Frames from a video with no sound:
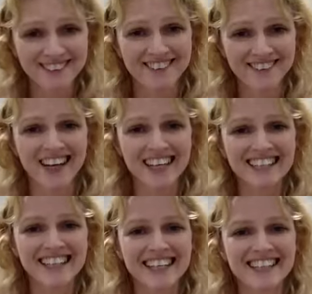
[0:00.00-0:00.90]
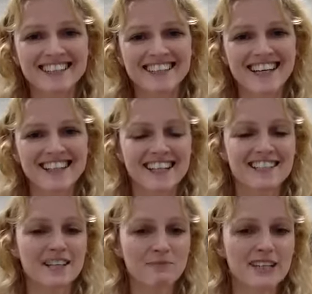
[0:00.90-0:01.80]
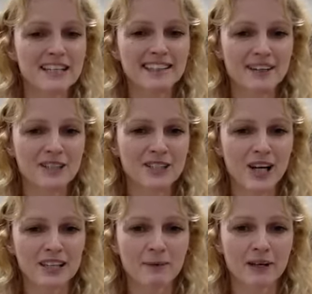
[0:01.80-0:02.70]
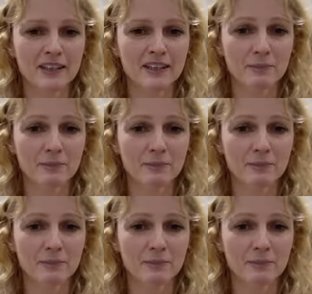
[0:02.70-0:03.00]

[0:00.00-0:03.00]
right? And that's something that we talked about in the